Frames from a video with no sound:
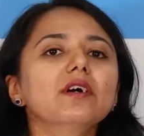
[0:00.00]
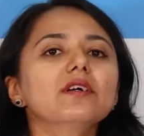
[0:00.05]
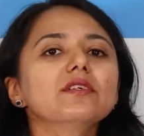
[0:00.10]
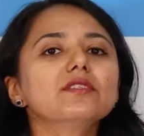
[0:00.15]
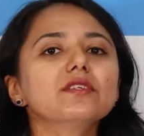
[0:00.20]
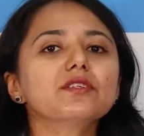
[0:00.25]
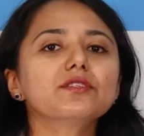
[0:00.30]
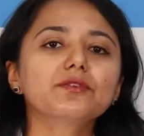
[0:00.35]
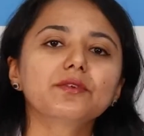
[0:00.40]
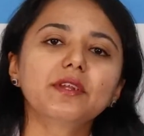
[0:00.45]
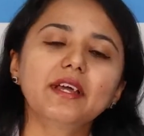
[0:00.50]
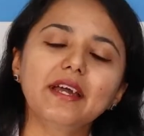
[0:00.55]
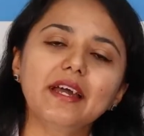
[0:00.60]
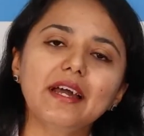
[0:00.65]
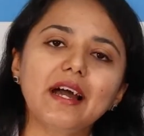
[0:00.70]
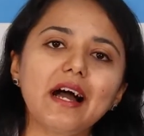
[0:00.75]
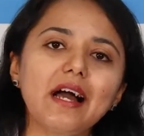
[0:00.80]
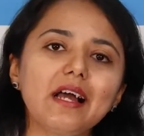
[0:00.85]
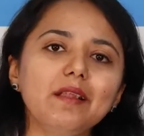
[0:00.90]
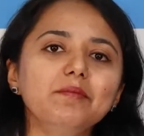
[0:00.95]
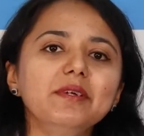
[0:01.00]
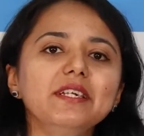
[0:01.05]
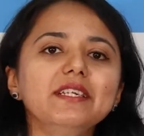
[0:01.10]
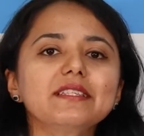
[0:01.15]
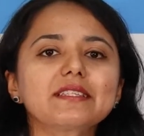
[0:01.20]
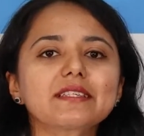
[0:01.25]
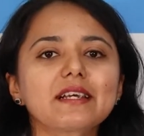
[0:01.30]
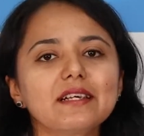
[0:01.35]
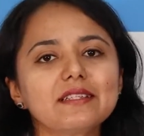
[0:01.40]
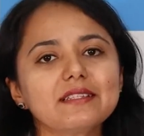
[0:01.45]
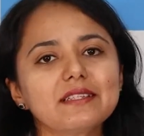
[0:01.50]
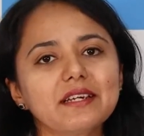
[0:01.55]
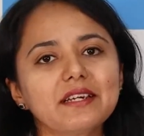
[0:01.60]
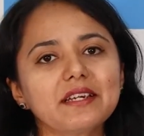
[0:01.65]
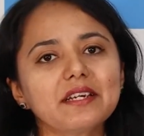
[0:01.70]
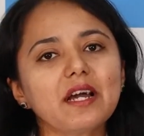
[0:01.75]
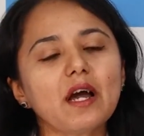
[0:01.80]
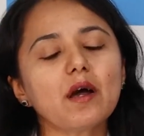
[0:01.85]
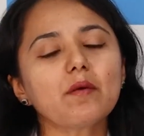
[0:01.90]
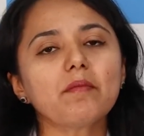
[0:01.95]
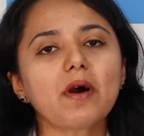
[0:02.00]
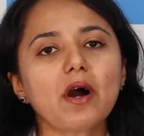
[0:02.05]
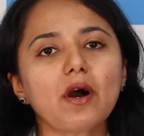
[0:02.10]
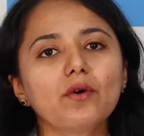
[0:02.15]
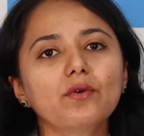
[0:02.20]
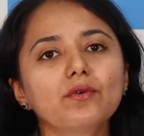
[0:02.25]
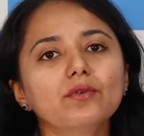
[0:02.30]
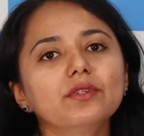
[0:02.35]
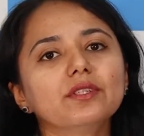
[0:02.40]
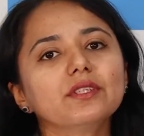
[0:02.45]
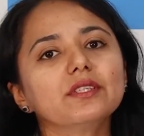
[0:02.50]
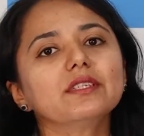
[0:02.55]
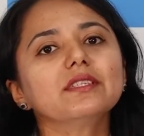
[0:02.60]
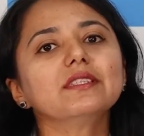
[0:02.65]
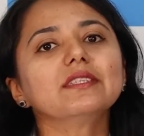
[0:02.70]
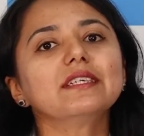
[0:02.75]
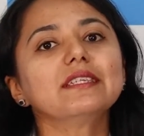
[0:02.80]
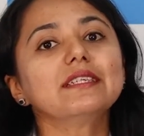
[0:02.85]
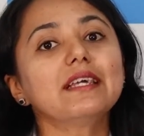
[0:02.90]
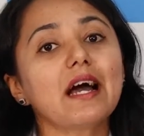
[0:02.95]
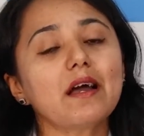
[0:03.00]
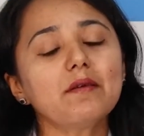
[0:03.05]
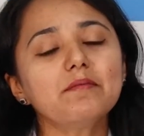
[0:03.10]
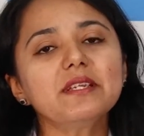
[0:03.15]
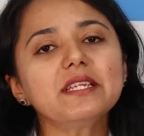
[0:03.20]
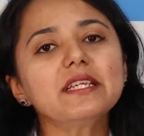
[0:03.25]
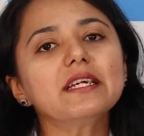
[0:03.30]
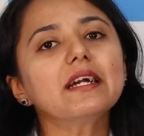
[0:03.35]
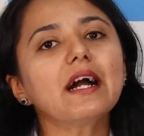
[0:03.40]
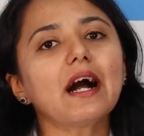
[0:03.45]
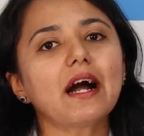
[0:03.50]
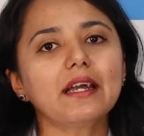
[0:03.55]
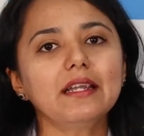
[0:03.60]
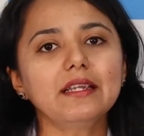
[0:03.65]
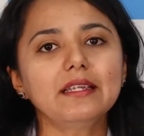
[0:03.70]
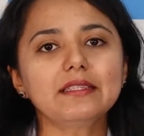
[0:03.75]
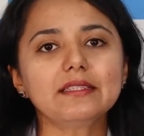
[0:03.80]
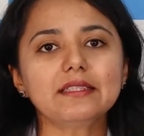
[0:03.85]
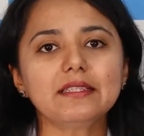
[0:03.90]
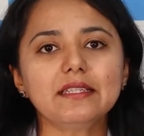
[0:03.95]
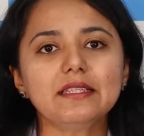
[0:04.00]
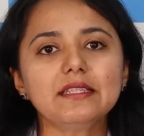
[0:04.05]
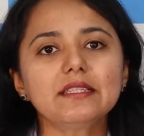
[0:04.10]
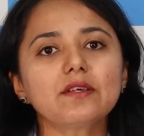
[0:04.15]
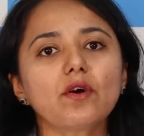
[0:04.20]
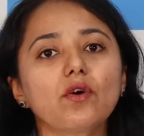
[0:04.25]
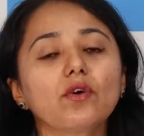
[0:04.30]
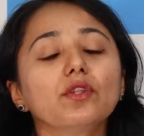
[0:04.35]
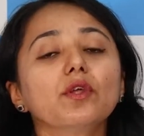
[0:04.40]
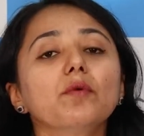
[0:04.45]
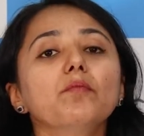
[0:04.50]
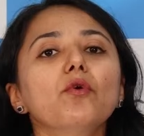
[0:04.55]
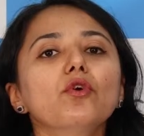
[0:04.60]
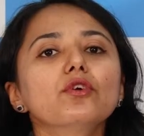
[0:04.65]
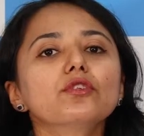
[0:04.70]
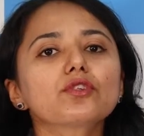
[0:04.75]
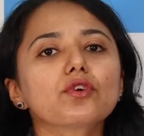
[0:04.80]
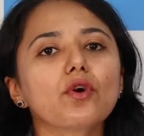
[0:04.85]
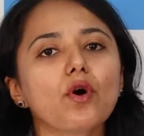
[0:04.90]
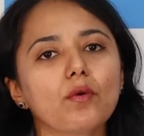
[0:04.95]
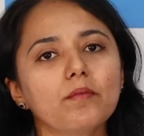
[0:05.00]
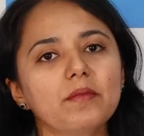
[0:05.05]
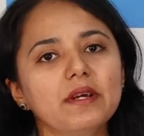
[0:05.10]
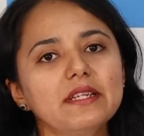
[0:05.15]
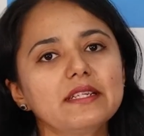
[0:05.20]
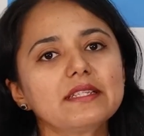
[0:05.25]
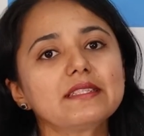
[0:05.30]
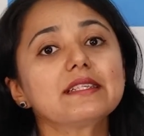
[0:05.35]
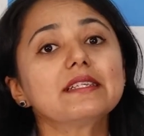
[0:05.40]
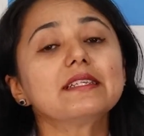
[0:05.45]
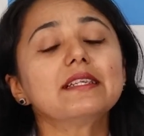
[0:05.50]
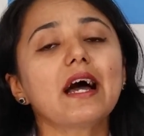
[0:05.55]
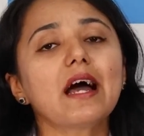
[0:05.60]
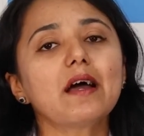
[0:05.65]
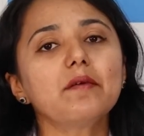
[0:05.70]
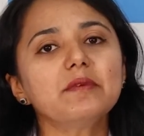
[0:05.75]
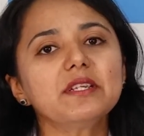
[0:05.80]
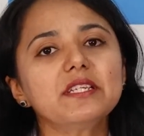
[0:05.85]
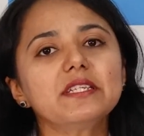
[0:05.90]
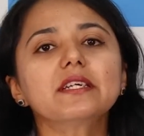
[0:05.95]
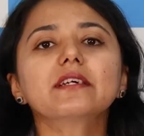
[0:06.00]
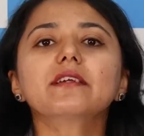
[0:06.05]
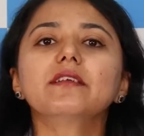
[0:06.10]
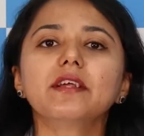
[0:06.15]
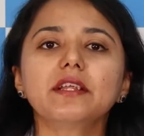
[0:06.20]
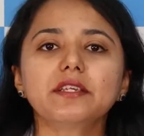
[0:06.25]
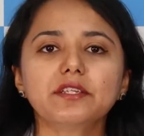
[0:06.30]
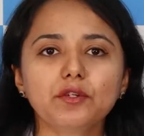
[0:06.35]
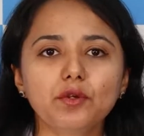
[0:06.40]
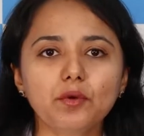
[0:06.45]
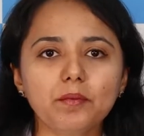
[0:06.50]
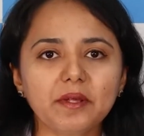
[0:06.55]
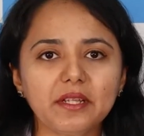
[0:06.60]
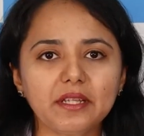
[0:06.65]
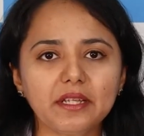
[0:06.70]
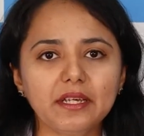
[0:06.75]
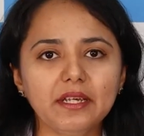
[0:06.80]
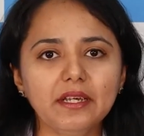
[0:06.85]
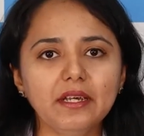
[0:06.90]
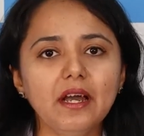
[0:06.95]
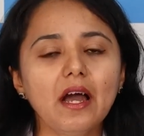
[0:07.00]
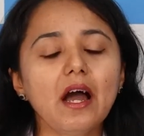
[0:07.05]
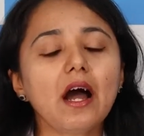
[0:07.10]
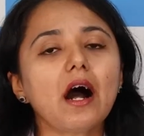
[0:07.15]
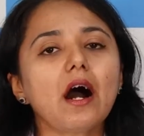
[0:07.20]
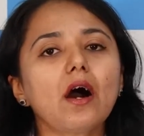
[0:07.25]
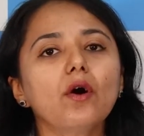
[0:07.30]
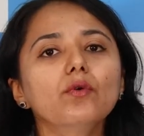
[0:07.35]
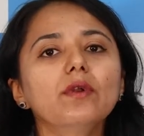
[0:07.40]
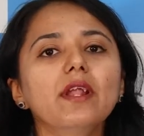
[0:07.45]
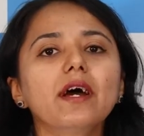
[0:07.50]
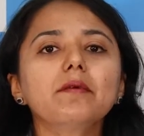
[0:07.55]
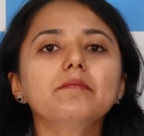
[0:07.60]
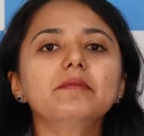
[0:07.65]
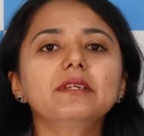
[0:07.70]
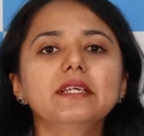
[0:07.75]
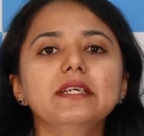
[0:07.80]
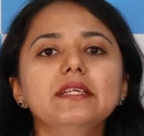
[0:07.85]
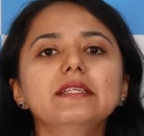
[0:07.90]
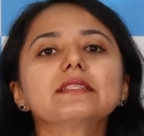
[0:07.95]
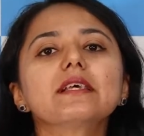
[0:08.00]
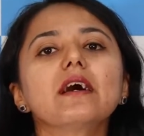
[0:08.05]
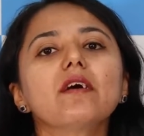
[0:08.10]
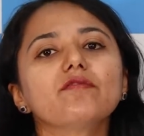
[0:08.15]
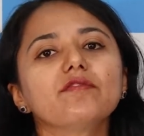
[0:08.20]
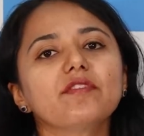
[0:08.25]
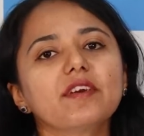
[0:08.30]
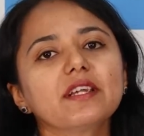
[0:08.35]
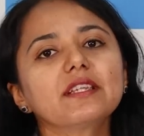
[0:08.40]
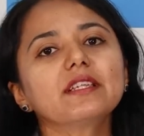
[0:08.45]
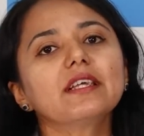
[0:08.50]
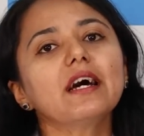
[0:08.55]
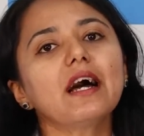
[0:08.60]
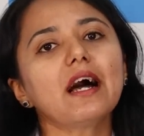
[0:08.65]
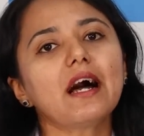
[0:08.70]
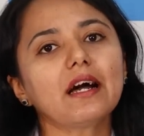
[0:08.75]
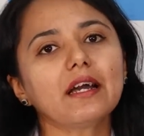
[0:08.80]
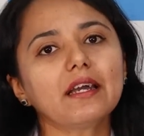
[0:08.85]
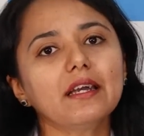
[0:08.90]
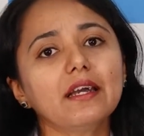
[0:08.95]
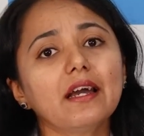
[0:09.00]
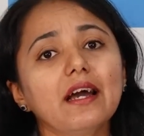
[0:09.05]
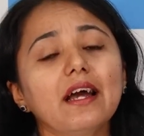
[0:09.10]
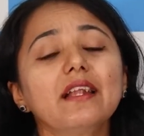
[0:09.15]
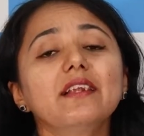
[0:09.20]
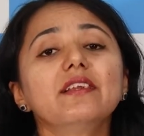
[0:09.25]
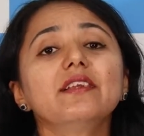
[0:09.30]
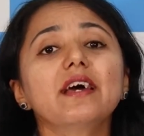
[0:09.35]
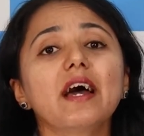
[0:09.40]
So today I'll be discussing about the diabetic eye disease, or the most common is the diabetic retinopathy, how diabetes affect the eye and